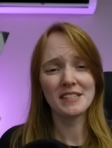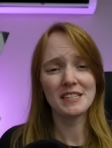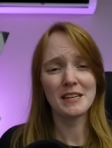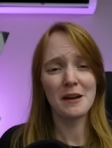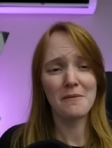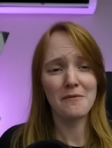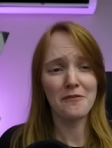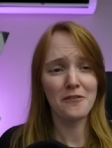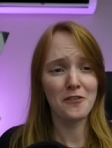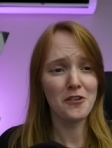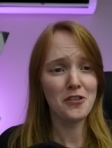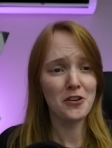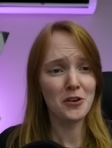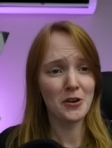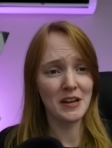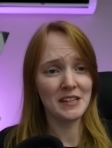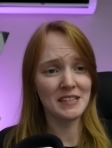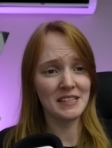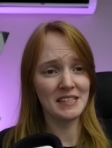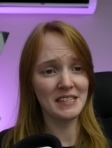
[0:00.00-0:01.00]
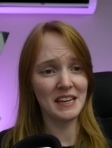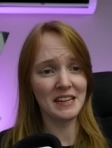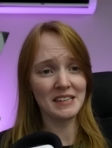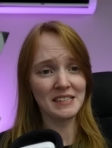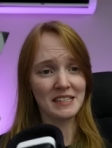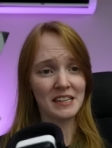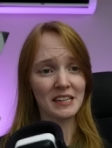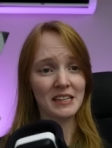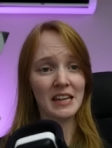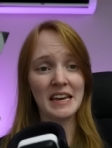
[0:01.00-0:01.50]
step further and
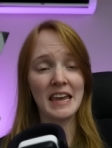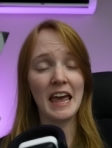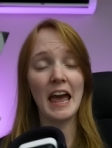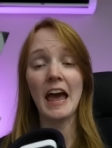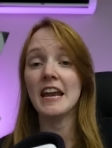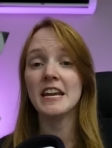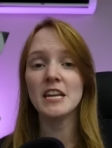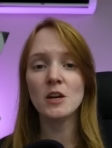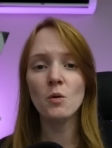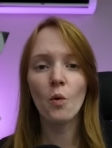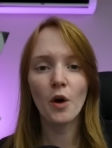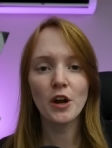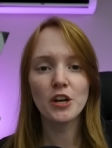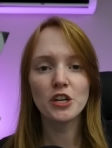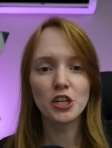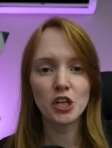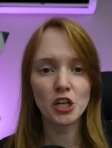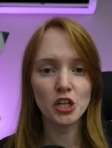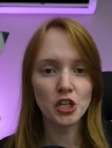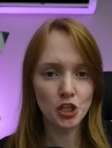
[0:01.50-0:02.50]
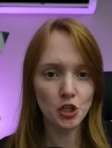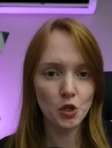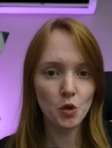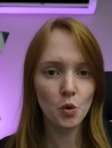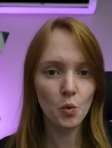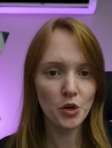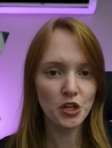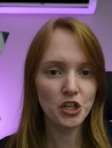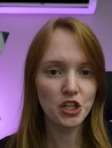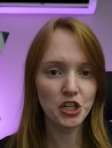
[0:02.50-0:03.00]
says that like anyone can do
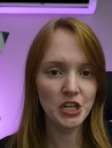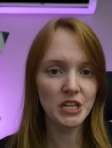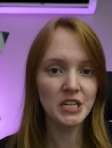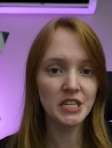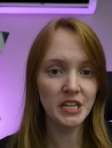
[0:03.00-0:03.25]
what she